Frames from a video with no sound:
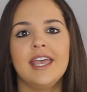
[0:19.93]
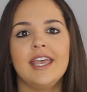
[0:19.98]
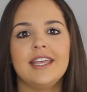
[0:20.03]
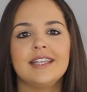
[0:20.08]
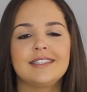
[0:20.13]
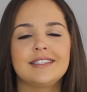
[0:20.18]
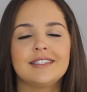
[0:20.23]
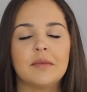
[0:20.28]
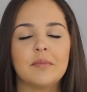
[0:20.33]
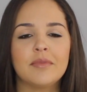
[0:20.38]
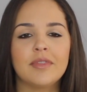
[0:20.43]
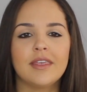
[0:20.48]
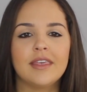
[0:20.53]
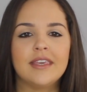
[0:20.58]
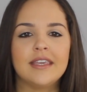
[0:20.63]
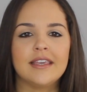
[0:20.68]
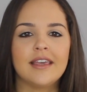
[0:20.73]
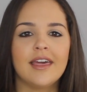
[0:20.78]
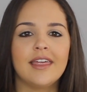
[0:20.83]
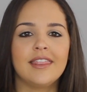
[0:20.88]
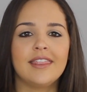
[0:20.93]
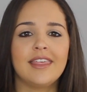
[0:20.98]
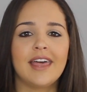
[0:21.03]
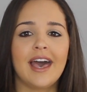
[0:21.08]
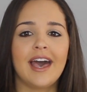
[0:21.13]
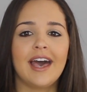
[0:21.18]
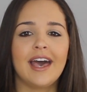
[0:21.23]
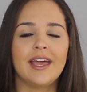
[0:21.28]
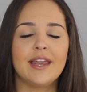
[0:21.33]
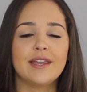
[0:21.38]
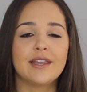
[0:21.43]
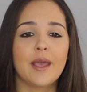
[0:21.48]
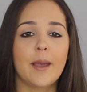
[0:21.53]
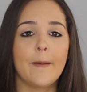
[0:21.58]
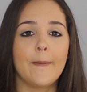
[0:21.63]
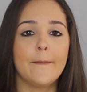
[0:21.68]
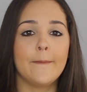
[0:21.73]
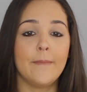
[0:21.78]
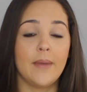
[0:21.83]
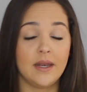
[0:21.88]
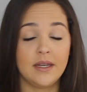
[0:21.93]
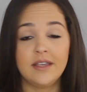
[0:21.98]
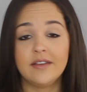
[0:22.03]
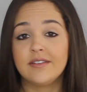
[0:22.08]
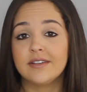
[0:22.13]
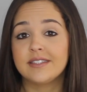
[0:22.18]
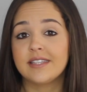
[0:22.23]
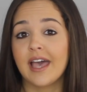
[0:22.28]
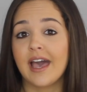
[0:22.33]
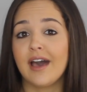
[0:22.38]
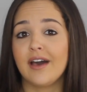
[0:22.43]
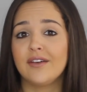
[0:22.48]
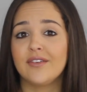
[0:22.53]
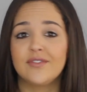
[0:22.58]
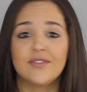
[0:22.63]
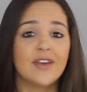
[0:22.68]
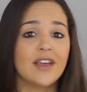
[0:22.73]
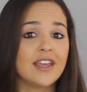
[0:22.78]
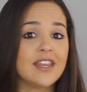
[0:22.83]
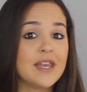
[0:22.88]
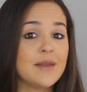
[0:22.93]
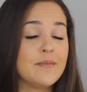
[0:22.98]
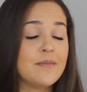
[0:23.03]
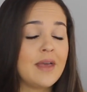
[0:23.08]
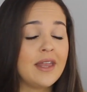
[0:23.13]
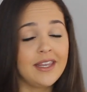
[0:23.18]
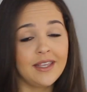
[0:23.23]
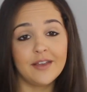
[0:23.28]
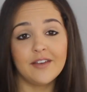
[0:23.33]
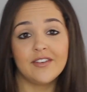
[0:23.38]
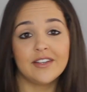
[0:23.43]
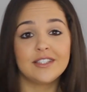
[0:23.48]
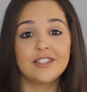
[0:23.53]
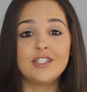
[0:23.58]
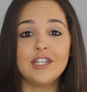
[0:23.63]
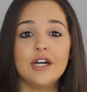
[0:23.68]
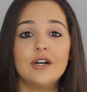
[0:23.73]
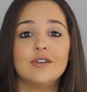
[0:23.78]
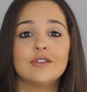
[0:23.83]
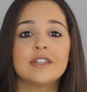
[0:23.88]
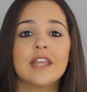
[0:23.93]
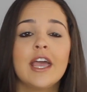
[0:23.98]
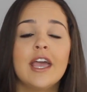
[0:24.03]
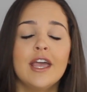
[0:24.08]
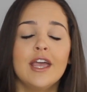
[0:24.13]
It's something that many of us have and many of us don't.